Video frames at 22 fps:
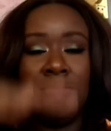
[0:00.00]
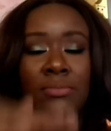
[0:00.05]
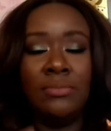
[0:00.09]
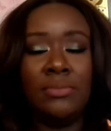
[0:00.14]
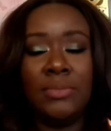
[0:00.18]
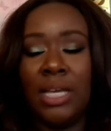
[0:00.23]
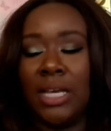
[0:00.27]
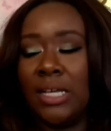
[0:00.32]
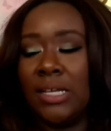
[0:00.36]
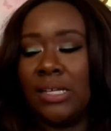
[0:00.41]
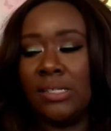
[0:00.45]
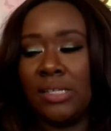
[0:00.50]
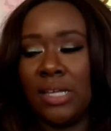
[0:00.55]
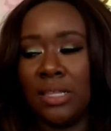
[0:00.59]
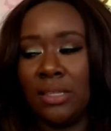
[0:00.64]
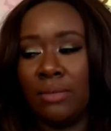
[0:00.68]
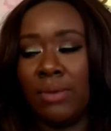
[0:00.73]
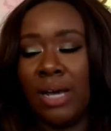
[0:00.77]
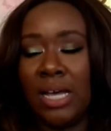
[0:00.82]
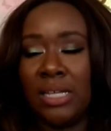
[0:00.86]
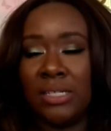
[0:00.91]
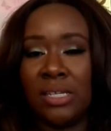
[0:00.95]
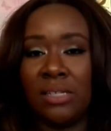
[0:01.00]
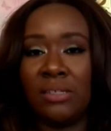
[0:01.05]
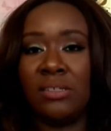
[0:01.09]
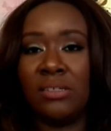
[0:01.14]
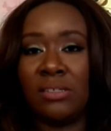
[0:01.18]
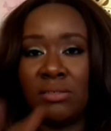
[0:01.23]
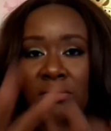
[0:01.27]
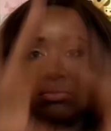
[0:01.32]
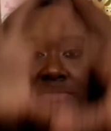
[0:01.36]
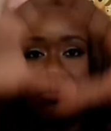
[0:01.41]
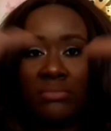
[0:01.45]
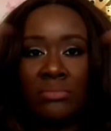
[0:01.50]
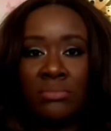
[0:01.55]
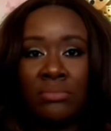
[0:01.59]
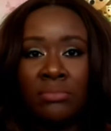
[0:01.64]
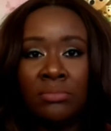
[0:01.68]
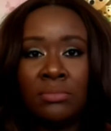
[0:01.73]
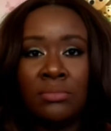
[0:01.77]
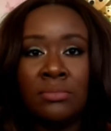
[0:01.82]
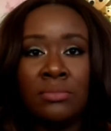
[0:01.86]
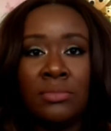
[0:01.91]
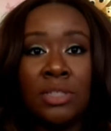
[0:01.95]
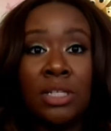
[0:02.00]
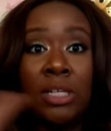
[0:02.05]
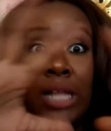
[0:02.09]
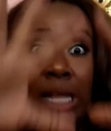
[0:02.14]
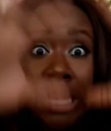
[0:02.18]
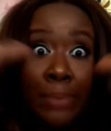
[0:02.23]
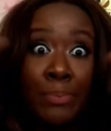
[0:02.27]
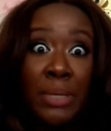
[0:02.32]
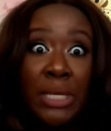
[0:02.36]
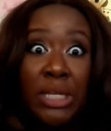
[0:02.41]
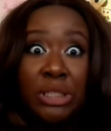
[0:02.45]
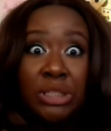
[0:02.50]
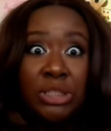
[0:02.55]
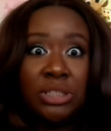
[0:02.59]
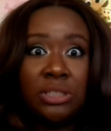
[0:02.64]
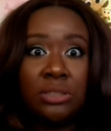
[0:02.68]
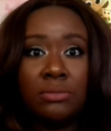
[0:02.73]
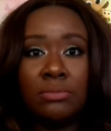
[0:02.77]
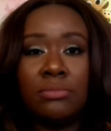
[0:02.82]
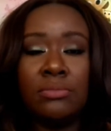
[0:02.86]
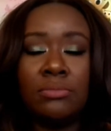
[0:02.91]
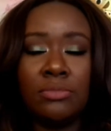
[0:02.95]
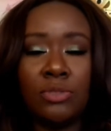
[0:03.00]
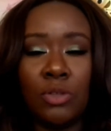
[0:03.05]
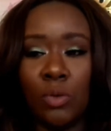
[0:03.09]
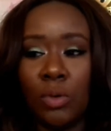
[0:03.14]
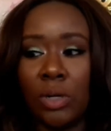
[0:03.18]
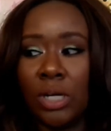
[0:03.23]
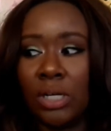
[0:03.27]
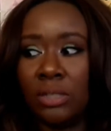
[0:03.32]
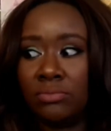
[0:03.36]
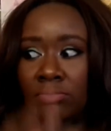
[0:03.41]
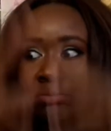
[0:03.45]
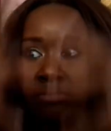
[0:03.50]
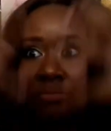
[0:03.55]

Because otherwise I just look like a peach, or